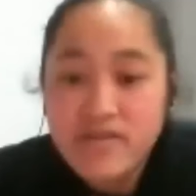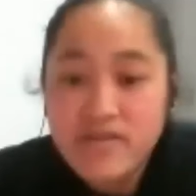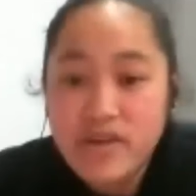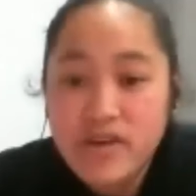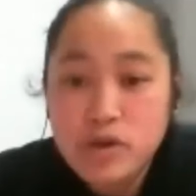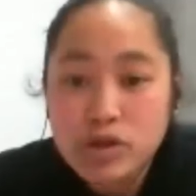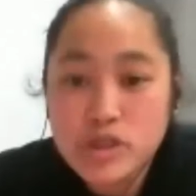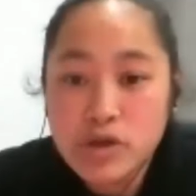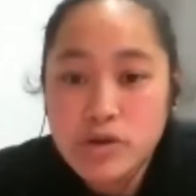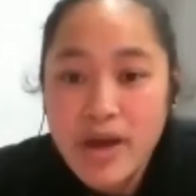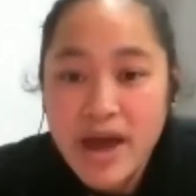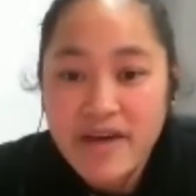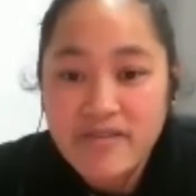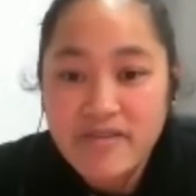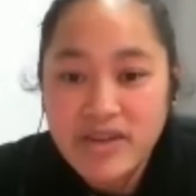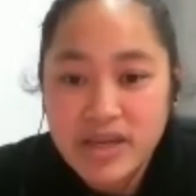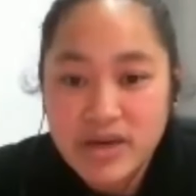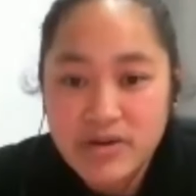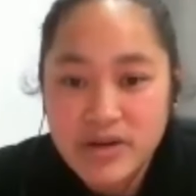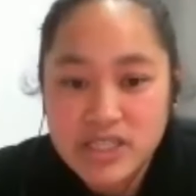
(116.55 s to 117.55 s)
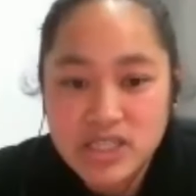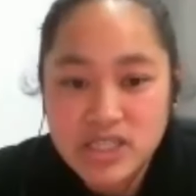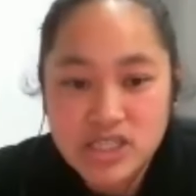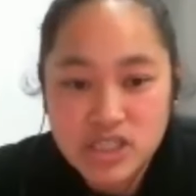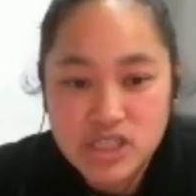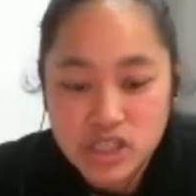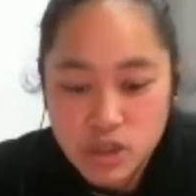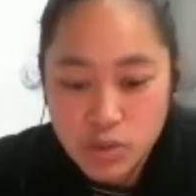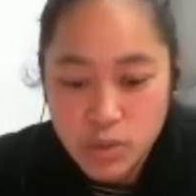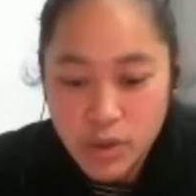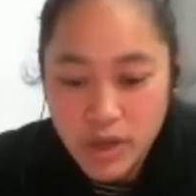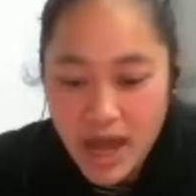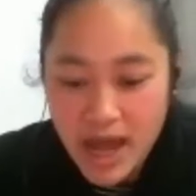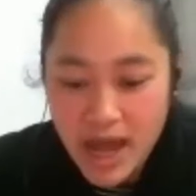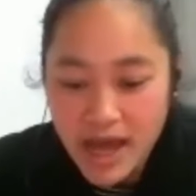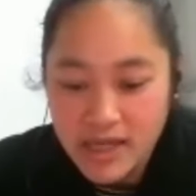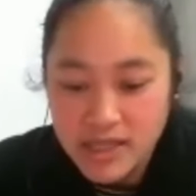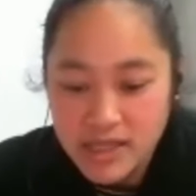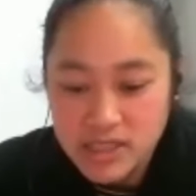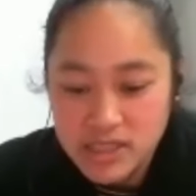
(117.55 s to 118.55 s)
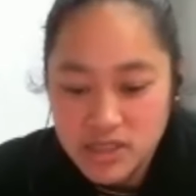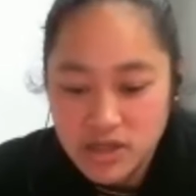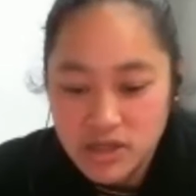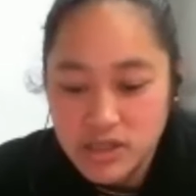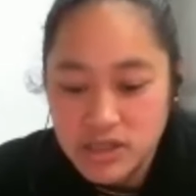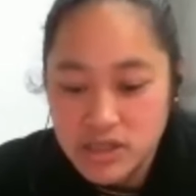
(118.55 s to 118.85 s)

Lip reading: if you do have any questions you want to ask,